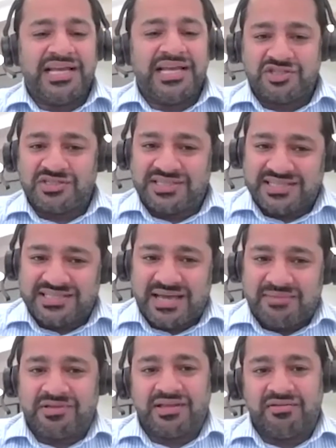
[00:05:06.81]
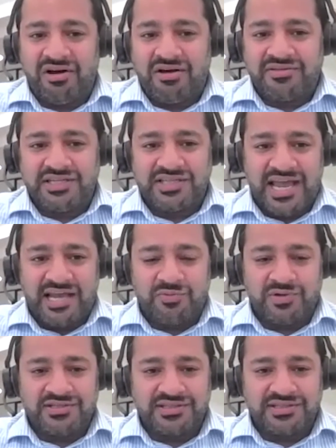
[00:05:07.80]
let's just accept that there are these
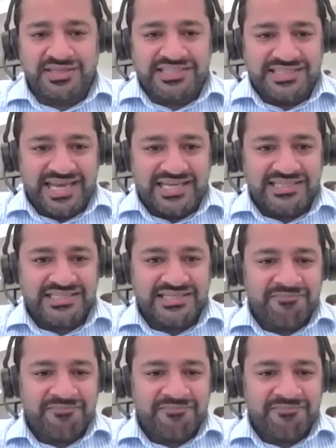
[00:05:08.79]
headwinds that exist.